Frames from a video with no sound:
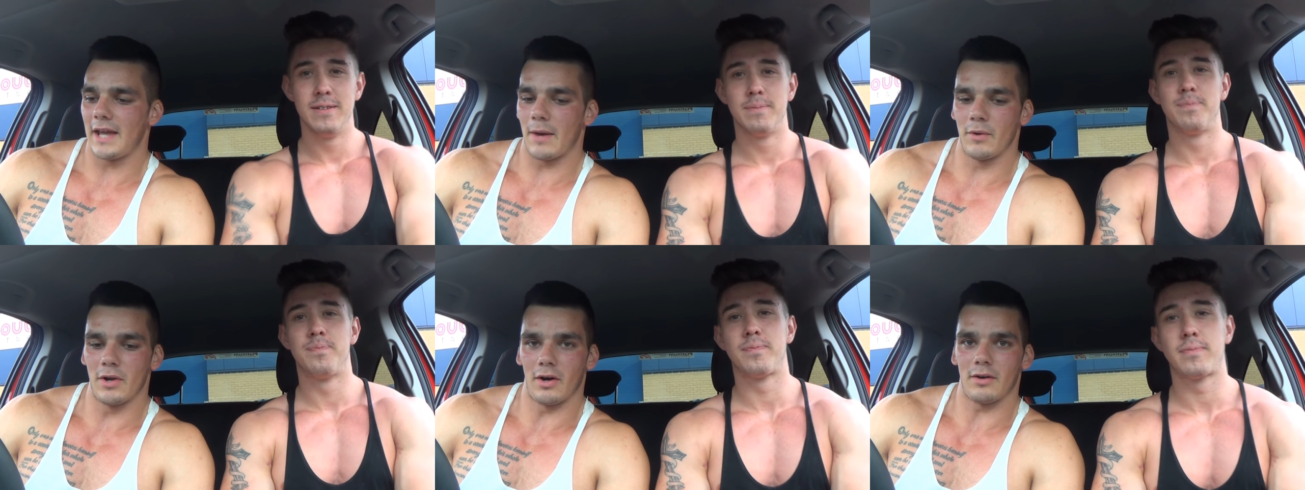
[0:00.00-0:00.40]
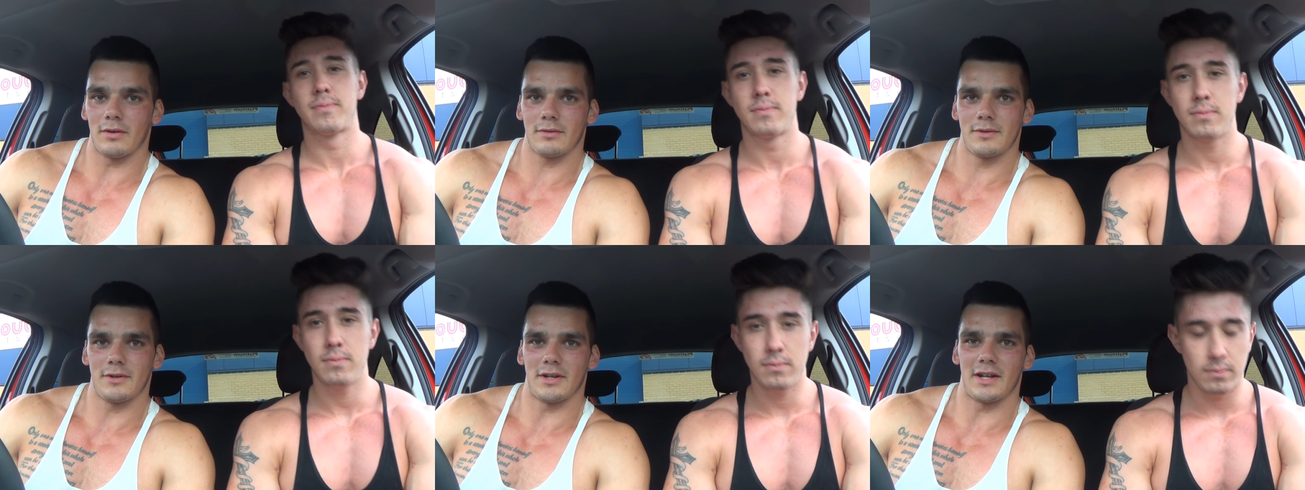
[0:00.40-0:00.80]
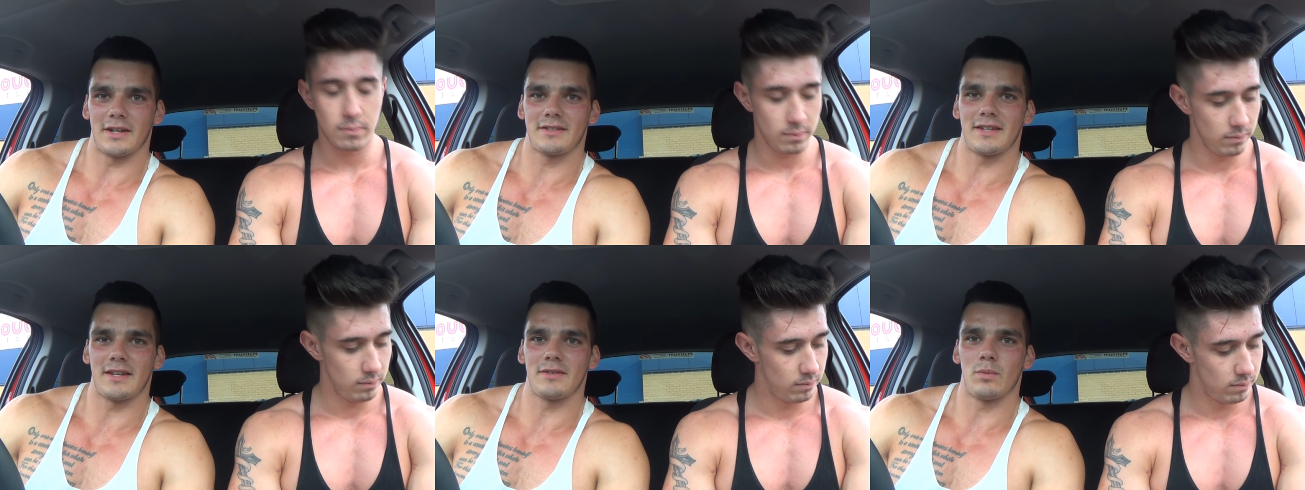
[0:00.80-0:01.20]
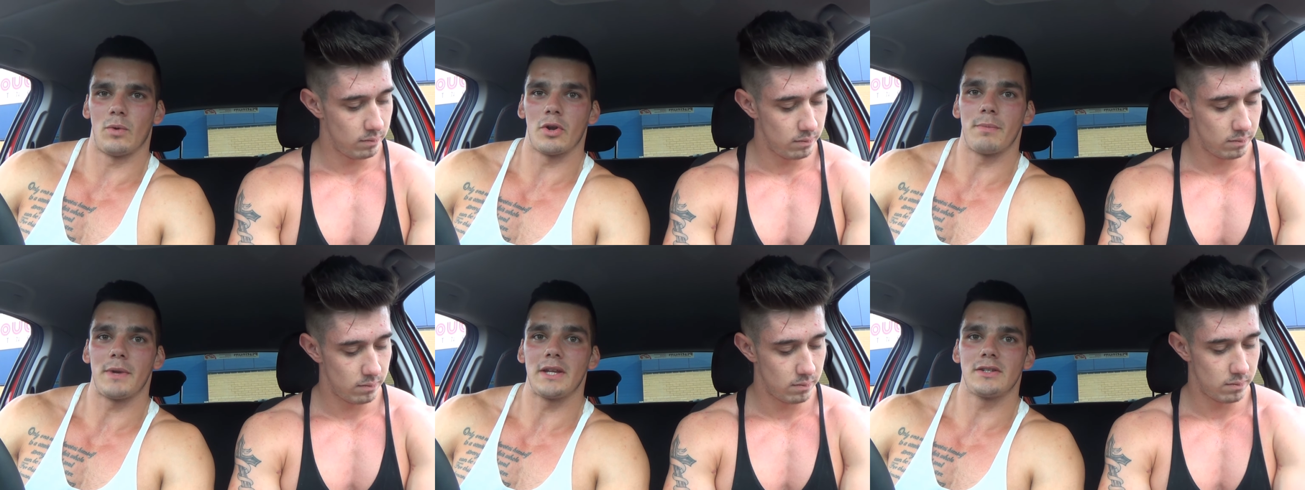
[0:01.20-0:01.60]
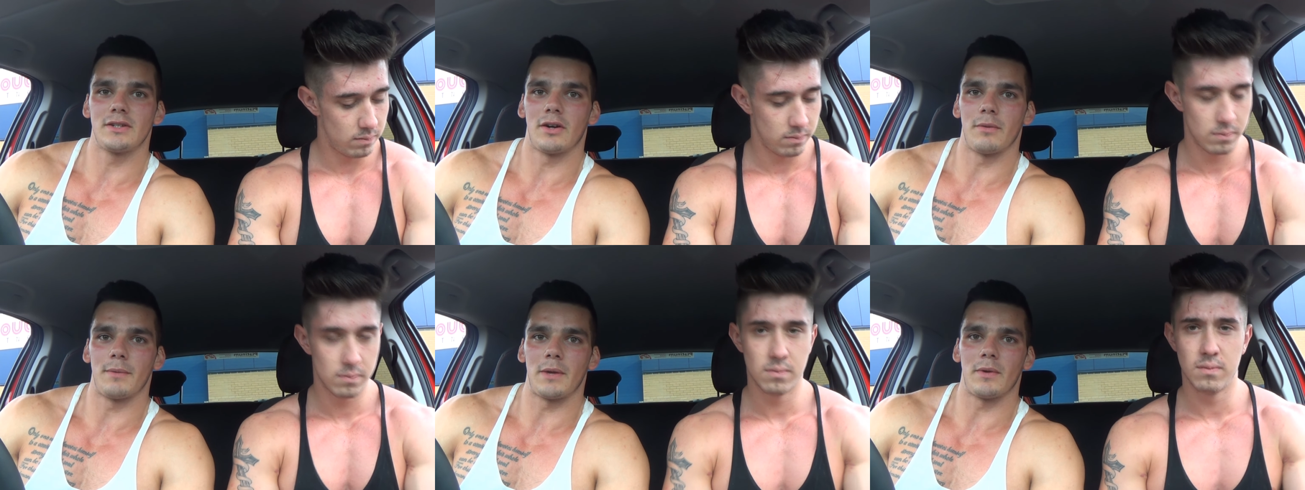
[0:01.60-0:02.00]
Speaker 1: yeah, we're not like Zyzz wannabes.
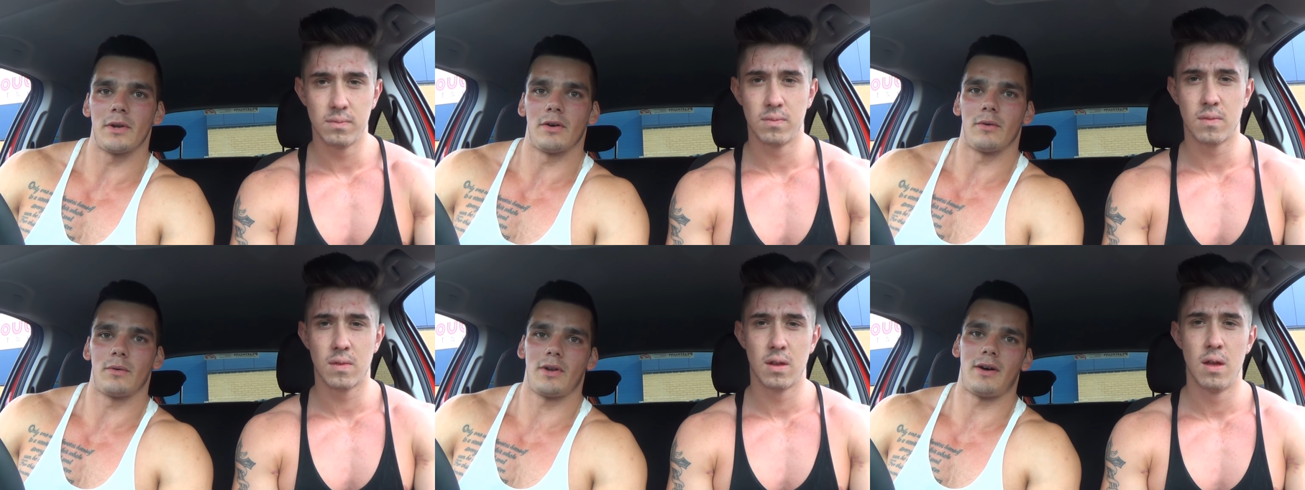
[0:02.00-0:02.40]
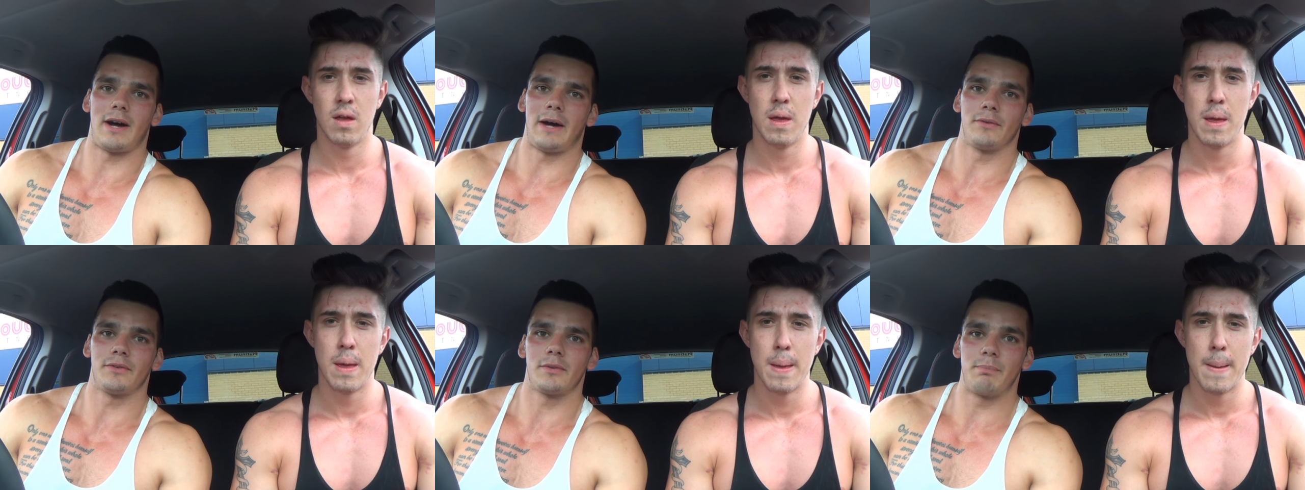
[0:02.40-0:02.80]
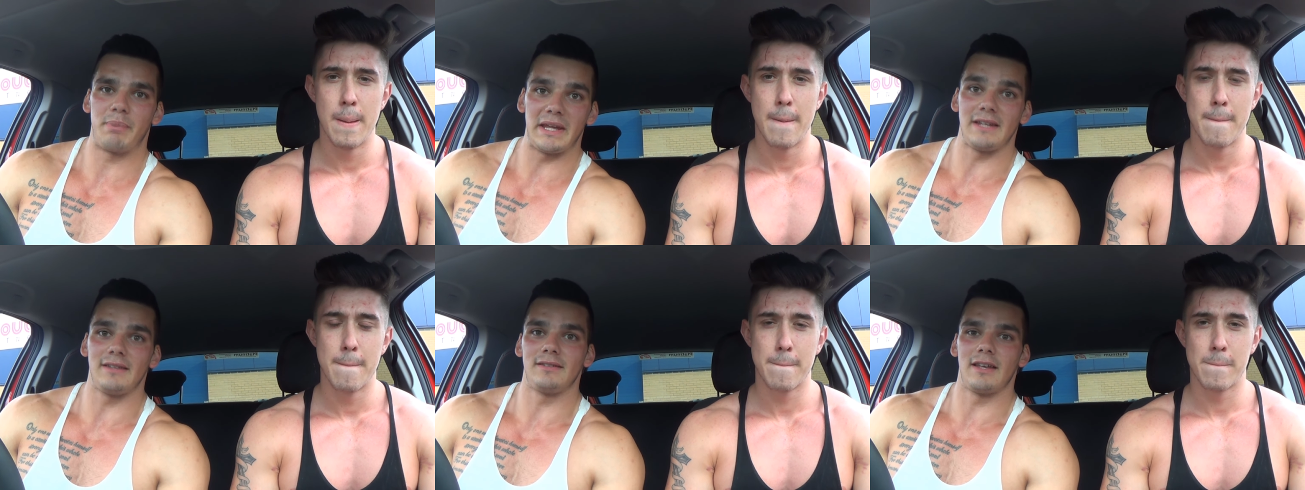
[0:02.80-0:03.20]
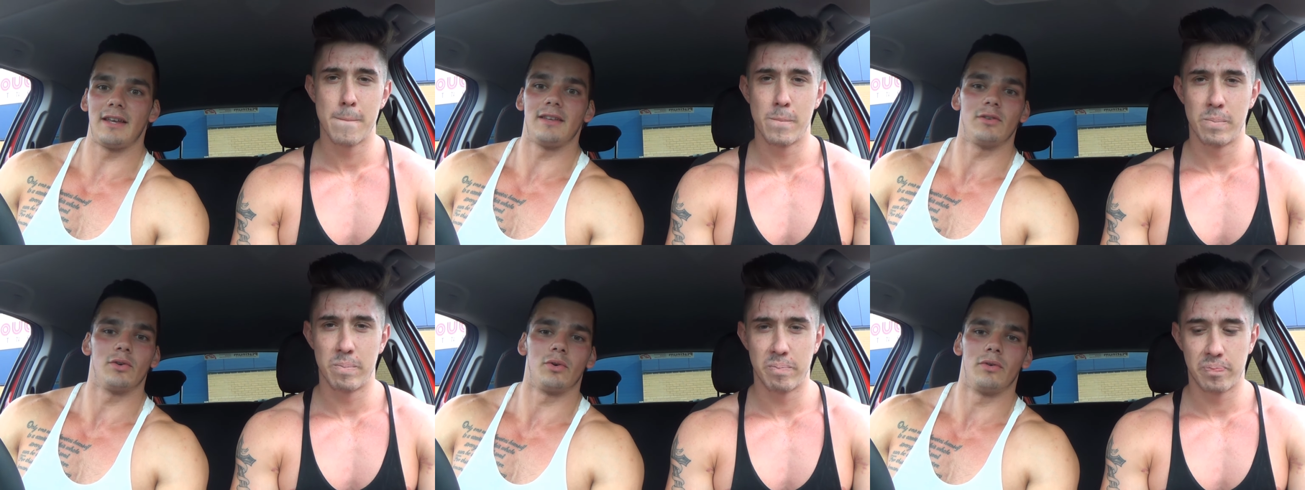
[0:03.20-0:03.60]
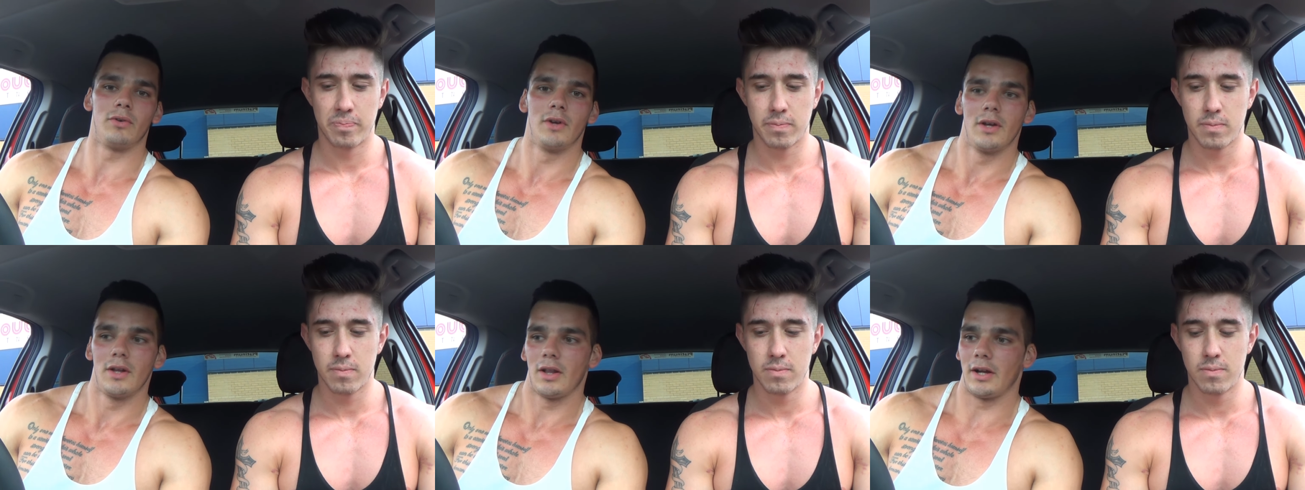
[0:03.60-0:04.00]
You know what I mean? We're not out to be Zyzz
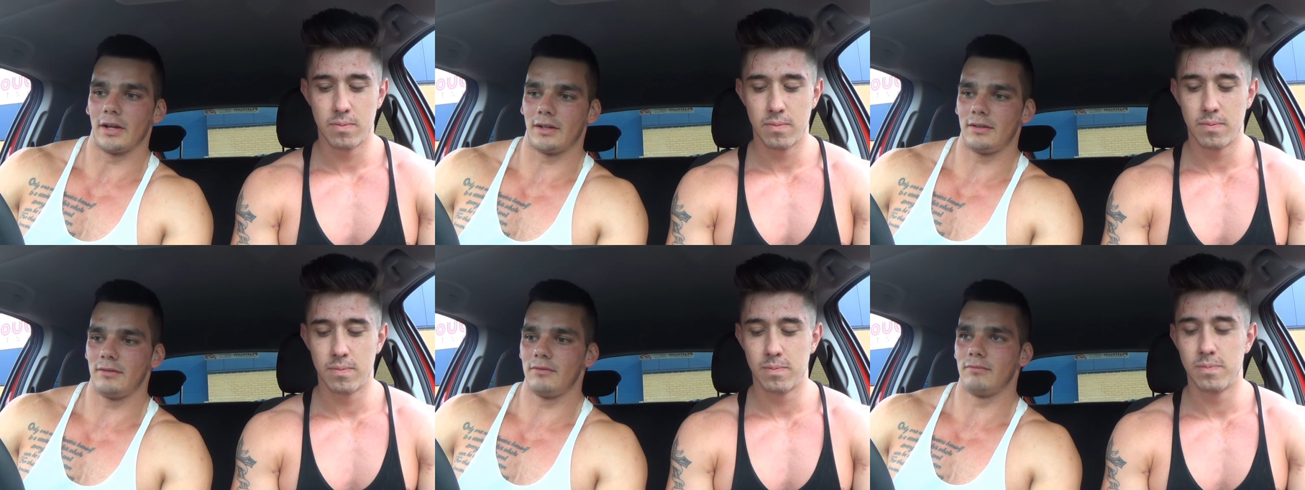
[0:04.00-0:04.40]
or like